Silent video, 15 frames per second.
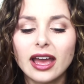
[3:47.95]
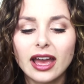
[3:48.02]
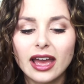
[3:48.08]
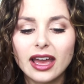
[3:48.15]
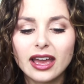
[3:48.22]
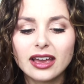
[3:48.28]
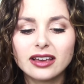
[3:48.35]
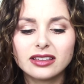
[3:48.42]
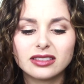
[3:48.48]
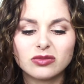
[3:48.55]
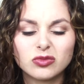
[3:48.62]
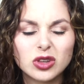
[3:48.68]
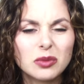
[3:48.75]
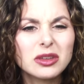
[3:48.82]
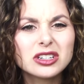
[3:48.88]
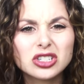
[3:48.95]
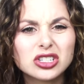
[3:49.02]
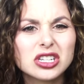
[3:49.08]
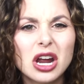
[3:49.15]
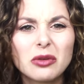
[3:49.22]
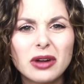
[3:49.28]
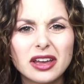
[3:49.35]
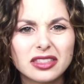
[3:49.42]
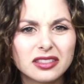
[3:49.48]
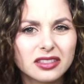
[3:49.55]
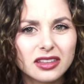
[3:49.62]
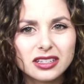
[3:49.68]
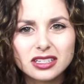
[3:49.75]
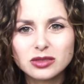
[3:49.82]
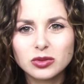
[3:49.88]
hey, something's just not right,
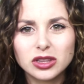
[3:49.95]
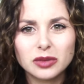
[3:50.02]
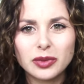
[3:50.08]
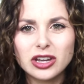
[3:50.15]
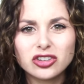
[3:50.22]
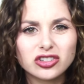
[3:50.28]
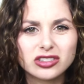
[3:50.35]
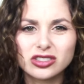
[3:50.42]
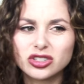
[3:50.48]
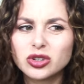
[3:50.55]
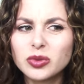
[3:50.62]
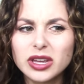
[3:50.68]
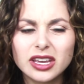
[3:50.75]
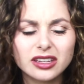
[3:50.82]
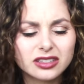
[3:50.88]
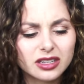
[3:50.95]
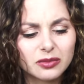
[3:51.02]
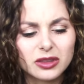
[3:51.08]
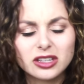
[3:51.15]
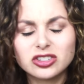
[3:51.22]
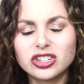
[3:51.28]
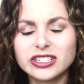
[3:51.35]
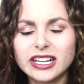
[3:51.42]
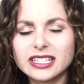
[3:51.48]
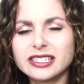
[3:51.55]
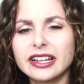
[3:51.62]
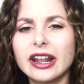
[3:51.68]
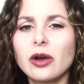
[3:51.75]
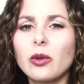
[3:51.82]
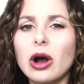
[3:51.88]
this is what the patient's doing and something's just not
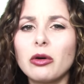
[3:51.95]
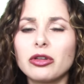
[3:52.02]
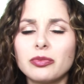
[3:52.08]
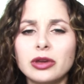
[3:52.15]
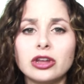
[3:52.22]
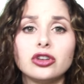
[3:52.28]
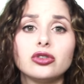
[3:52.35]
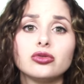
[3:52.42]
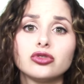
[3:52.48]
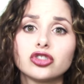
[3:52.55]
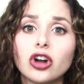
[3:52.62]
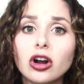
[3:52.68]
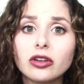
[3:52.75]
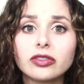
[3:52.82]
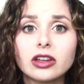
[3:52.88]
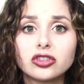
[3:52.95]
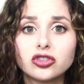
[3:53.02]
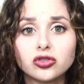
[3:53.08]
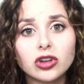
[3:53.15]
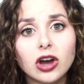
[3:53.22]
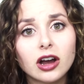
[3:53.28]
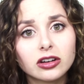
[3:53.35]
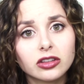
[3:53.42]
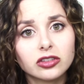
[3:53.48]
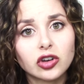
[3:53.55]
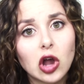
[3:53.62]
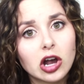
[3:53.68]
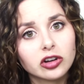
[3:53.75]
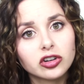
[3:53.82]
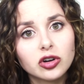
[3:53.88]
sitting well with me, and you chart that, you talk to the
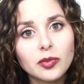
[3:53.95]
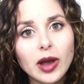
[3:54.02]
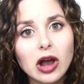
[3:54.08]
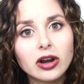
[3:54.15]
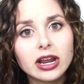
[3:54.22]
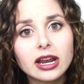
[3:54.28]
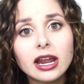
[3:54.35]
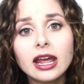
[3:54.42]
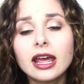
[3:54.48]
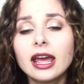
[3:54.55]
doctor about it,